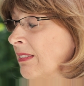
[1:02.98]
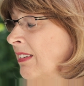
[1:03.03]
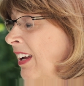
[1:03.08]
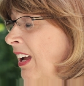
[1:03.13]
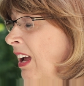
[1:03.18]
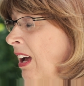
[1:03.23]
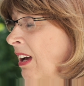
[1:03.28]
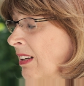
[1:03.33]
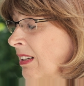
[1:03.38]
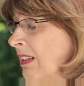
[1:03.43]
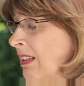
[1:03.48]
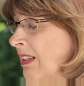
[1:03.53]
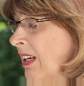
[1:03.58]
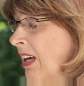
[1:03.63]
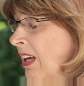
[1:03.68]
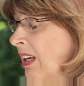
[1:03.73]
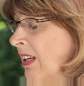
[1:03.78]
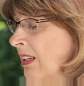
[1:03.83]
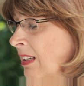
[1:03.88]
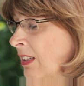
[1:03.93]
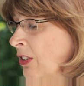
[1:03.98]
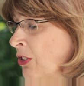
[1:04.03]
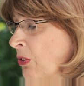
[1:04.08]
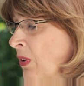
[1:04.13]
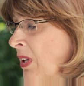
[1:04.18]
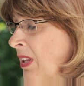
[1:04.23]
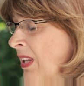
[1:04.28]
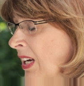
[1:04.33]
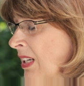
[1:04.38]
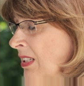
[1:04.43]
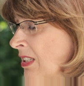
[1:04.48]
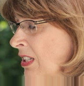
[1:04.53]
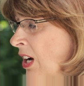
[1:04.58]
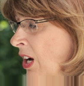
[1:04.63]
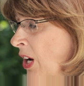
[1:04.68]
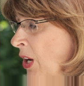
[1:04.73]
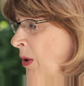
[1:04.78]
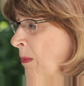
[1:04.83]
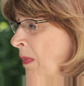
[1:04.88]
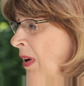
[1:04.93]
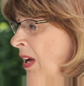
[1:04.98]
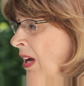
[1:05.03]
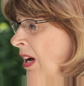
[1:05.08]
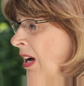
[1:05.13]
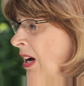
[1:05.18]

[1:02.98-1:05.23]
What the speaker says: and during that time